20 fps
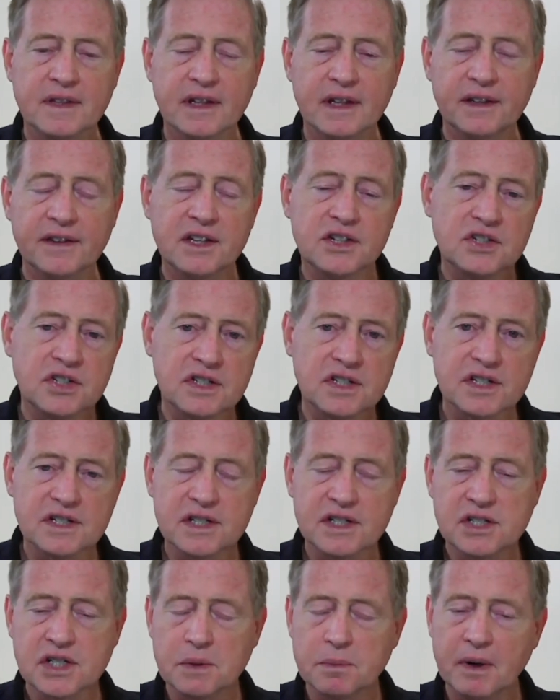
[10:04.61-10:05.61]
And then Jesus
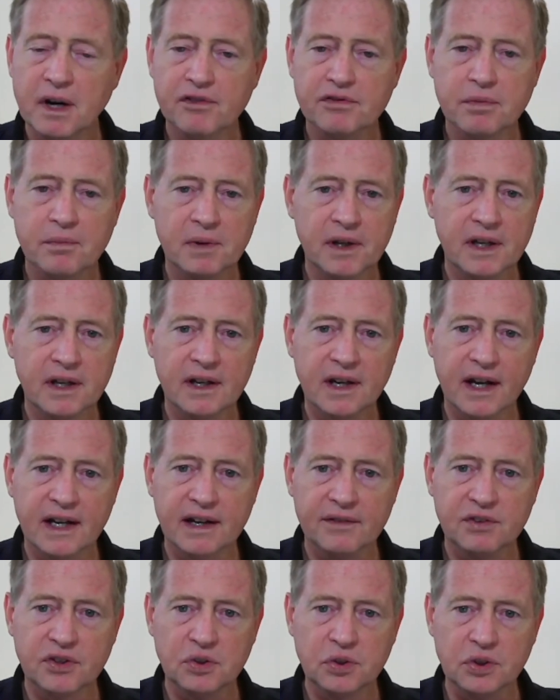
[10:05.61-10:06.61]
says, Depart from me, I
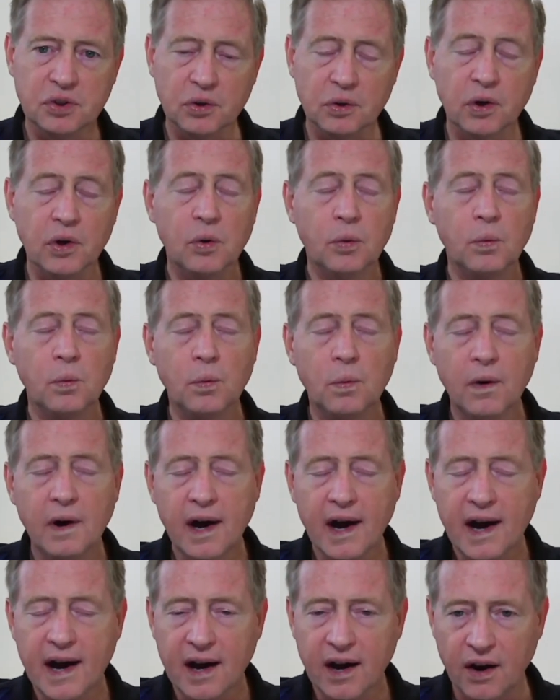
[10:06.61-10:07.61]
never knew you.
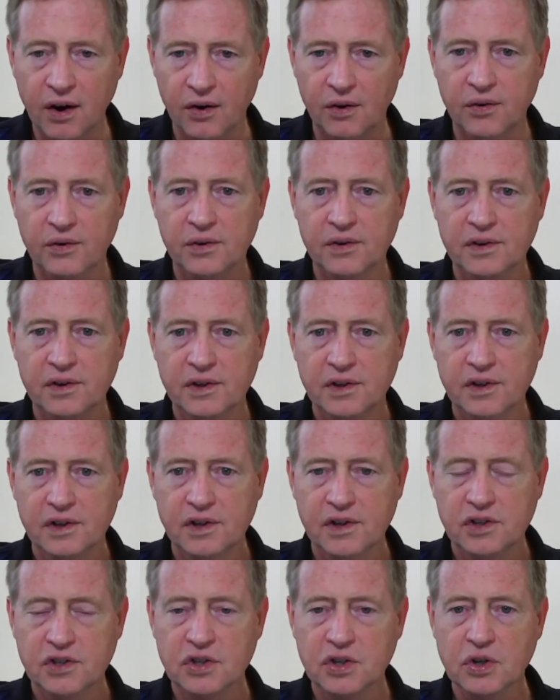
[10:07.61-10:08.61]
Wow.
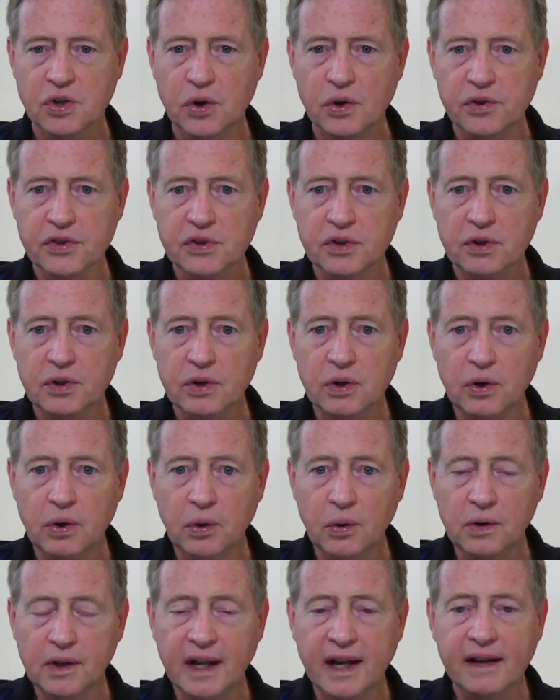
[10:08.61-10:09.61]
To go through your
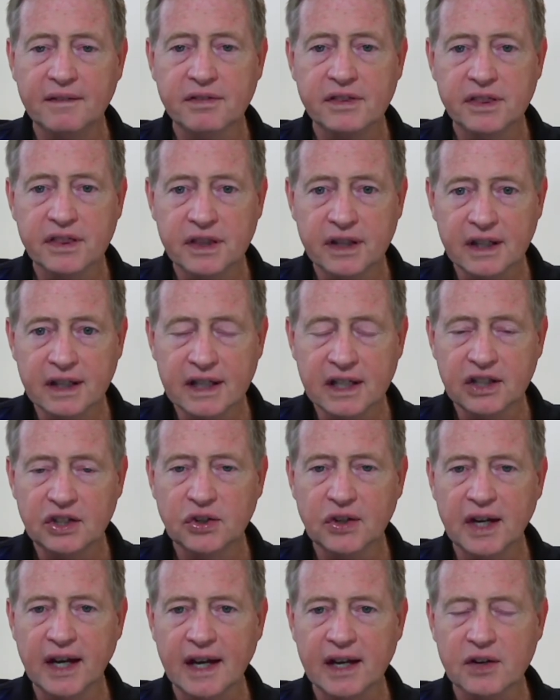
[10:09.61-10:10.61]
whole life thinking
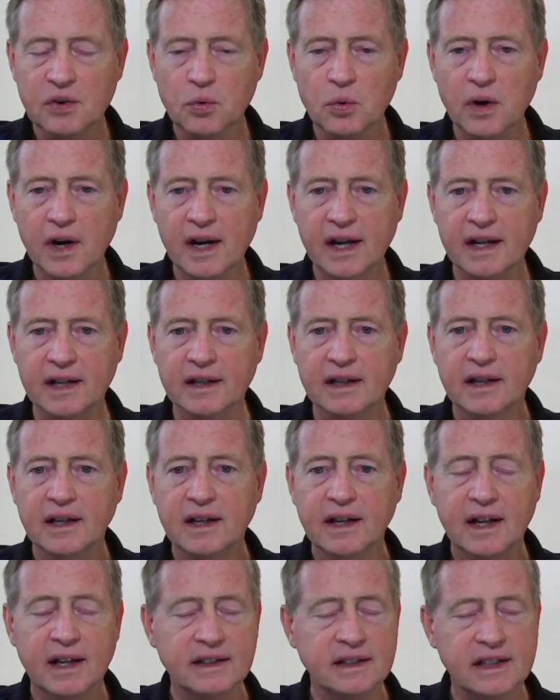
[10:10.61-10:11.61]
you had it right
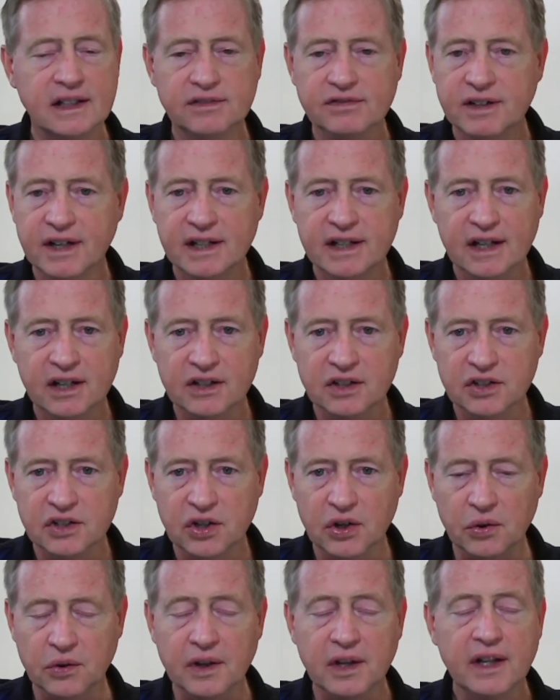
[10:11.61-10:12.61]
and then to find out you
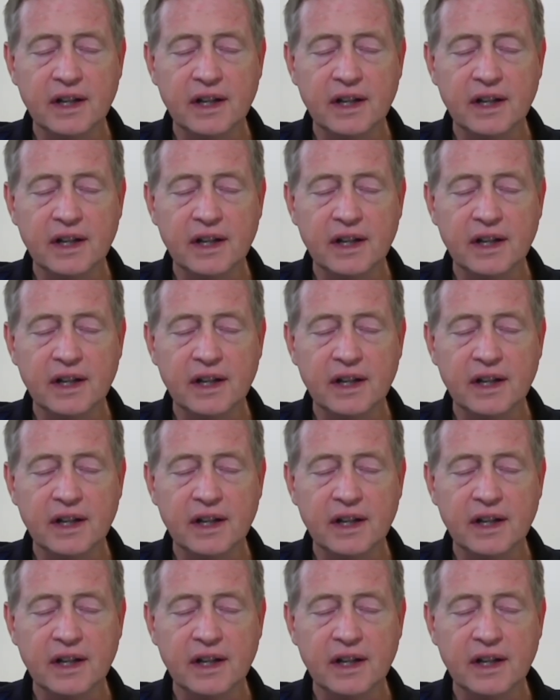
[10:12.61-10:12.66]
don't.